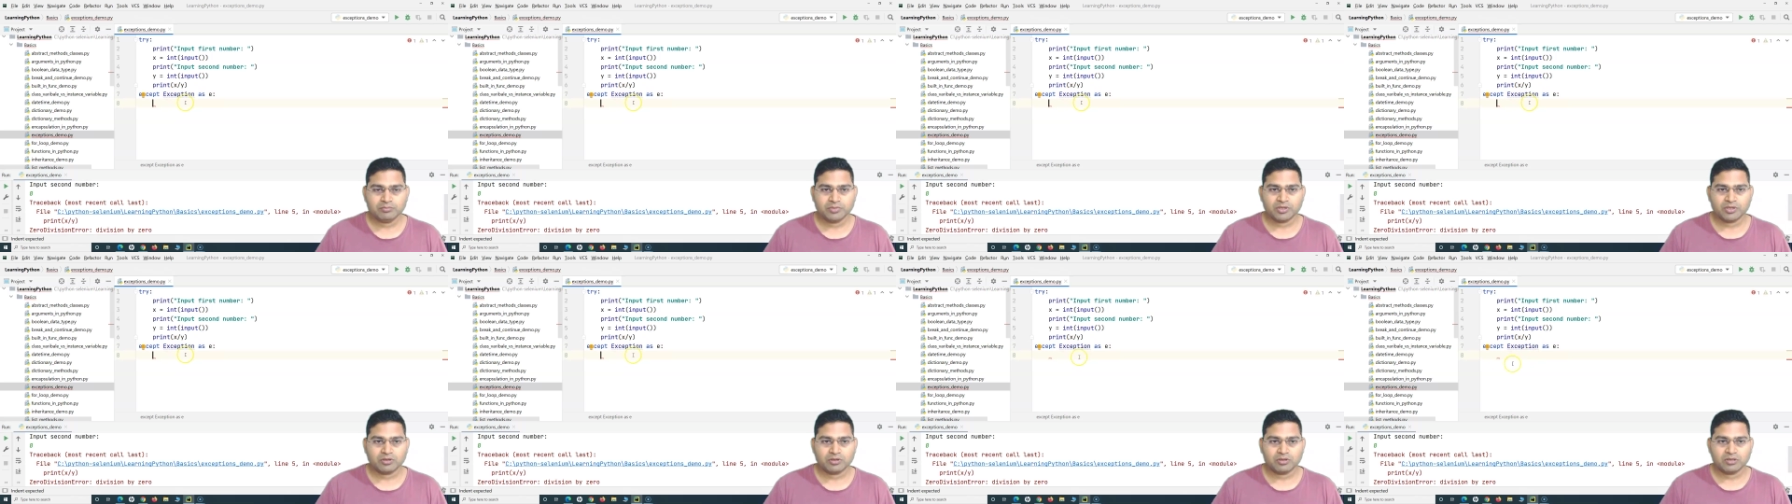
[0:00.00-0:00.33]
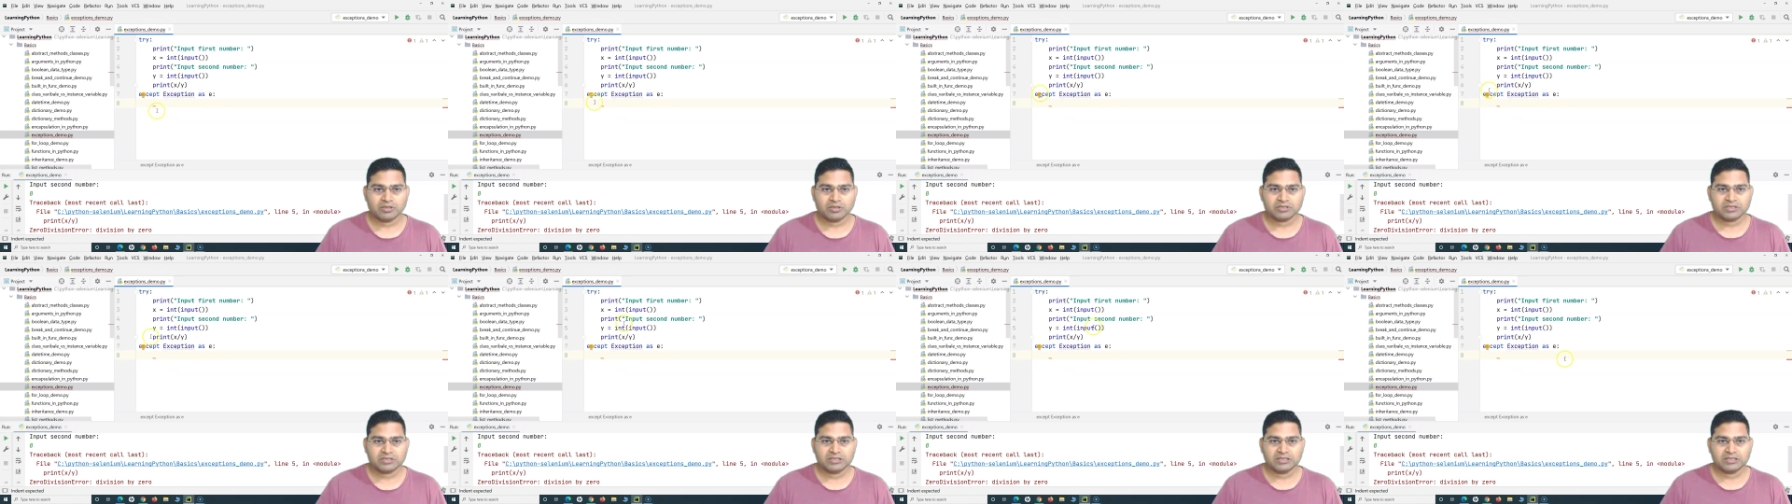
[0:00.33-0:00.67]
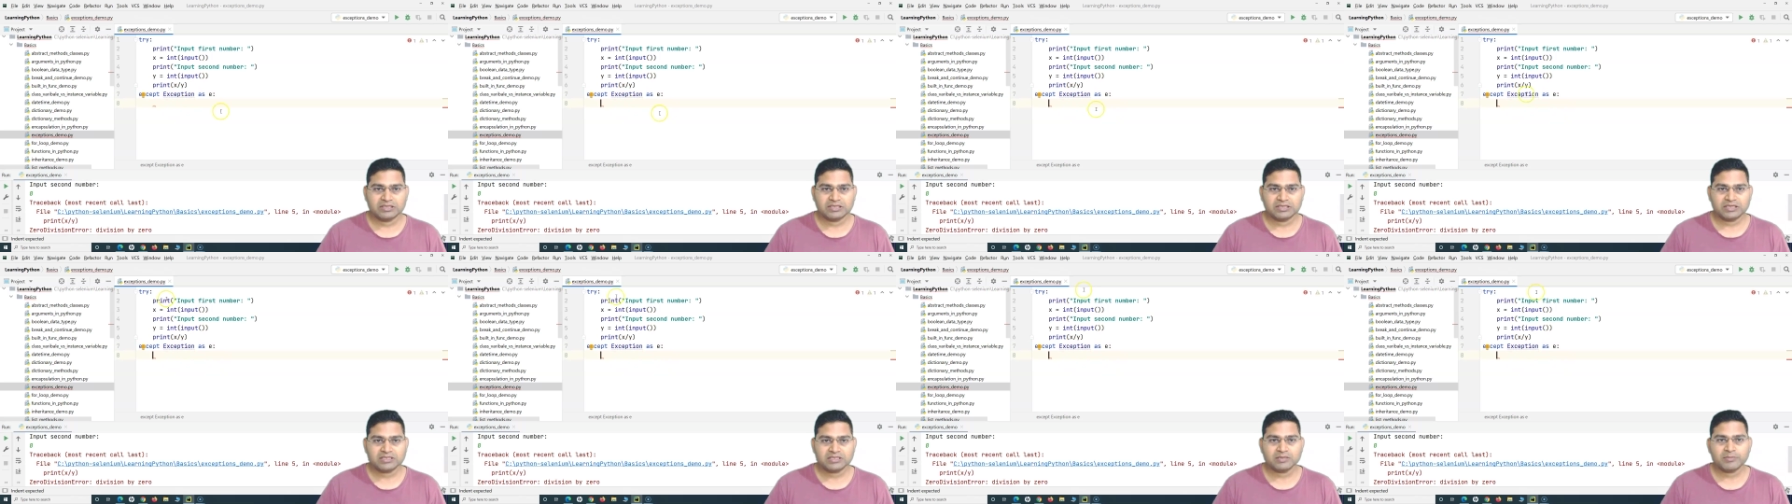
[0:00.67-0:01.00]
because
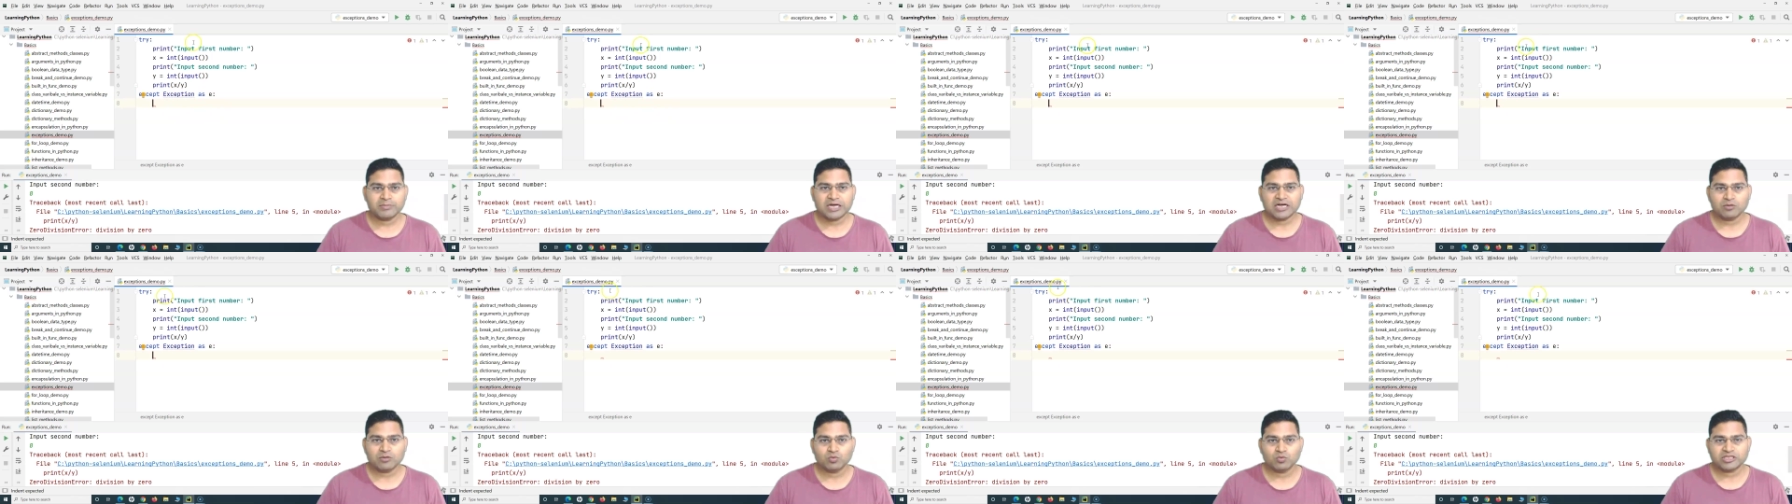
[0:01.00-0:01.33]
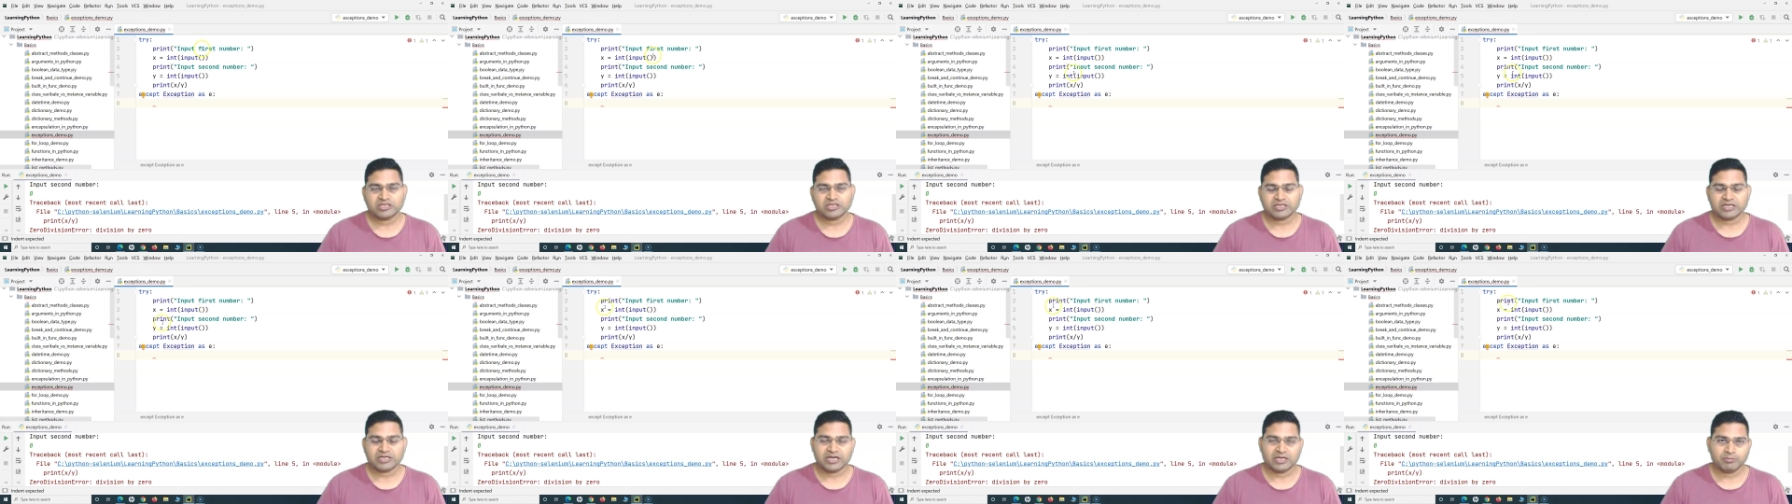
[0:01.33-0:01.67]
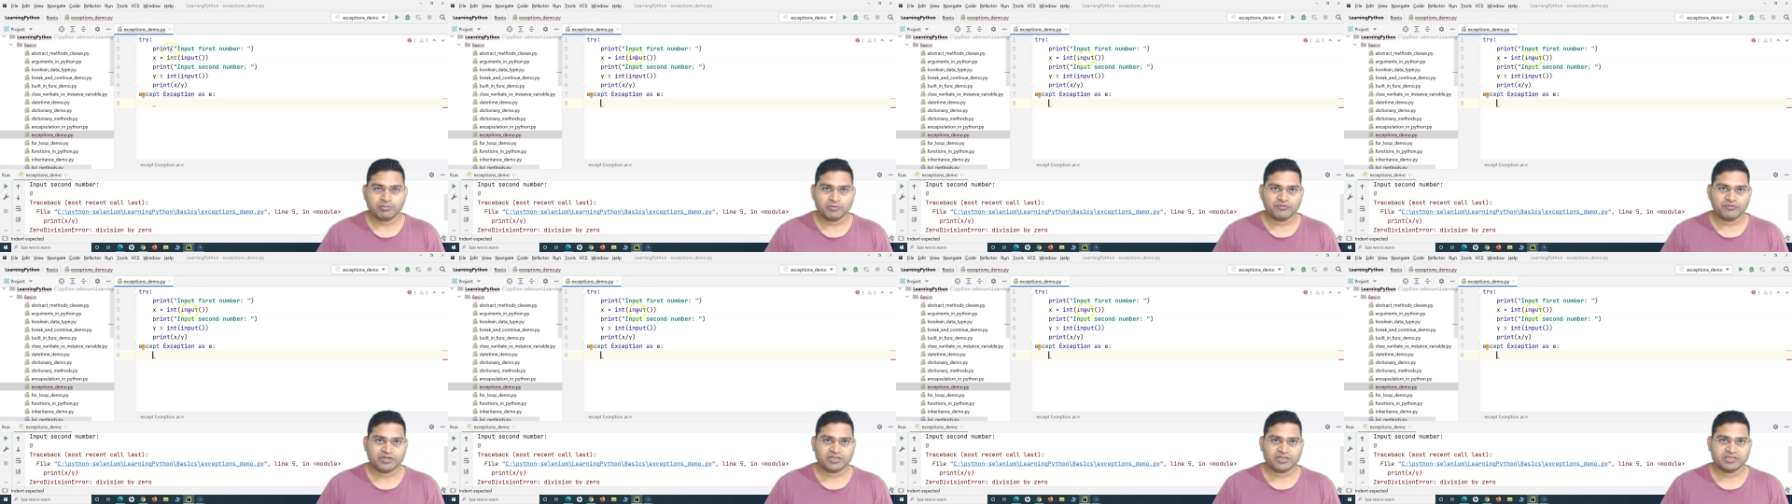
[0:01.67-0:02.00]
it doesn't matter which
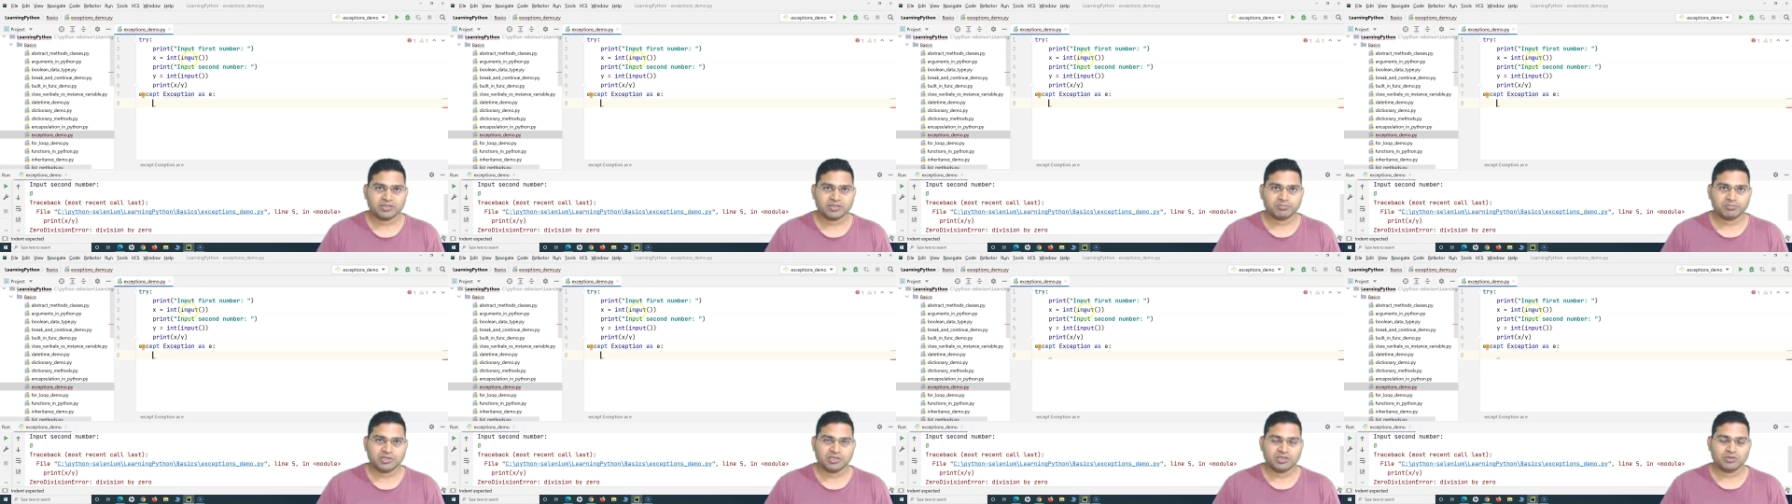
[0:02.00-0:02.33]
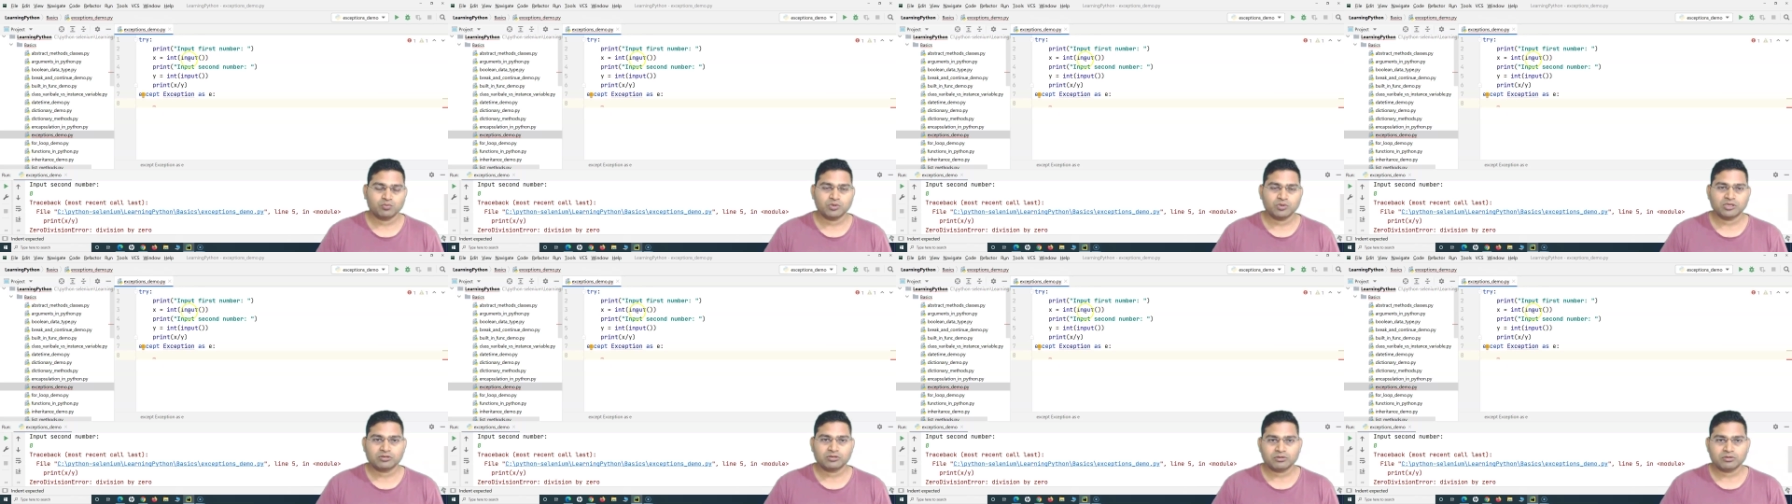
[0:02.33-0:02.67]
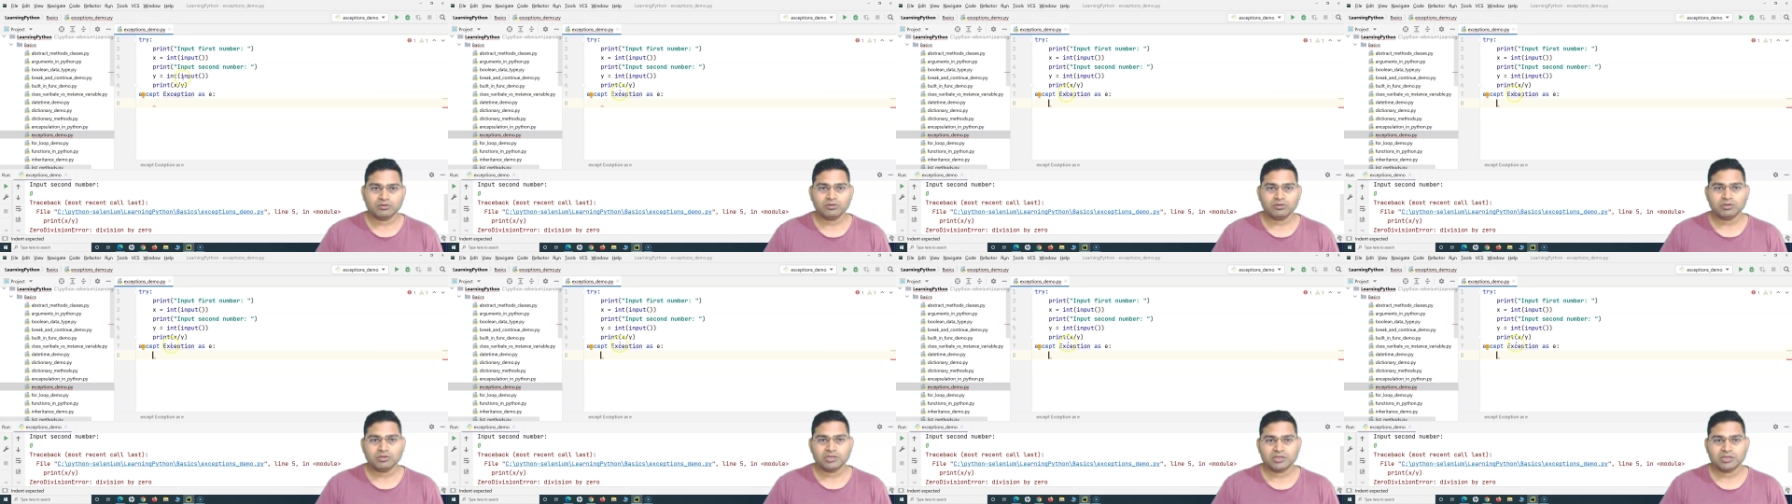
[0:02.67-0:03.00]
type of exception it will
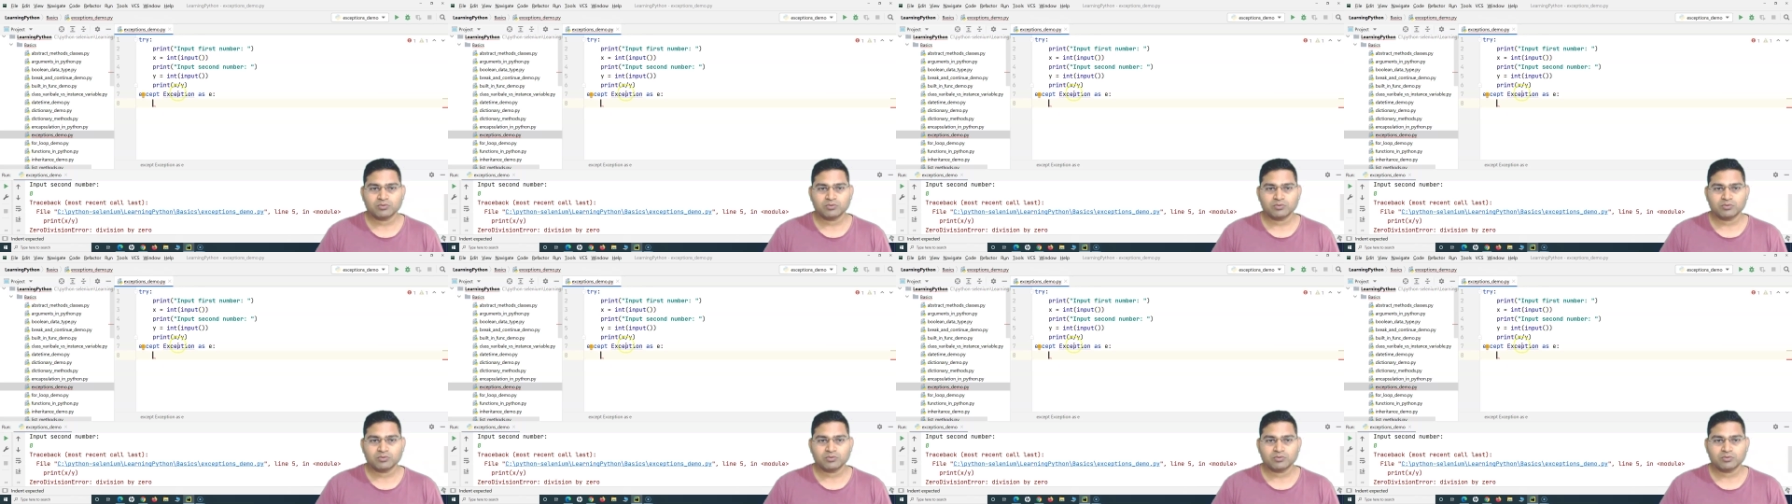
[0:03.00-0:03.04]
throw.